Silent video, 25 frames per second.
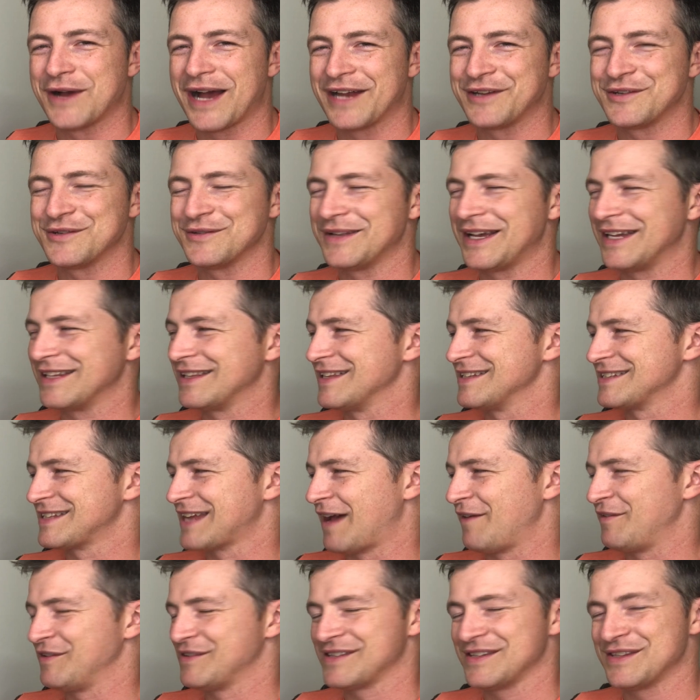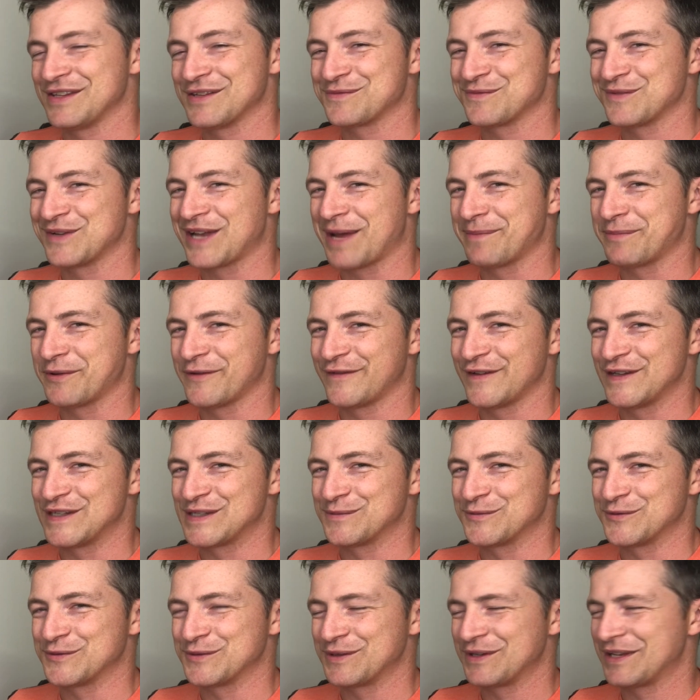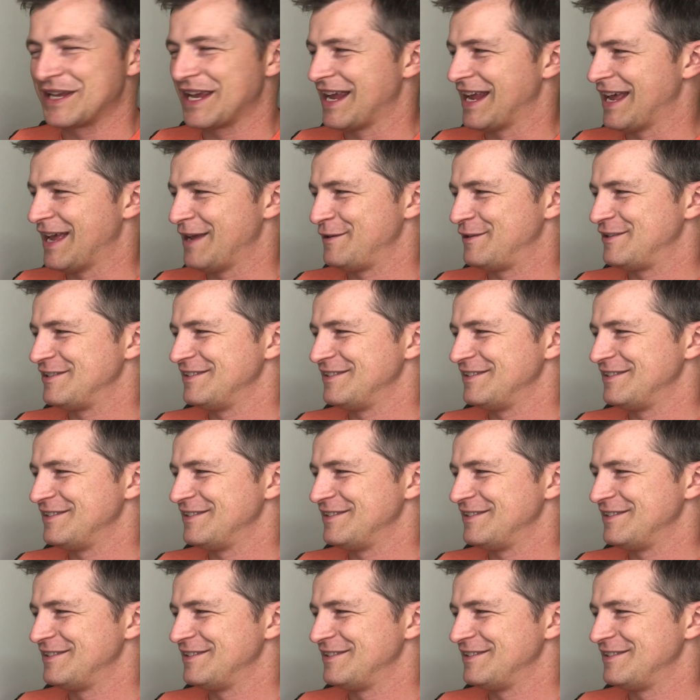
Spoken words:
I do like this. Obviously, this would not be feasible. You can't.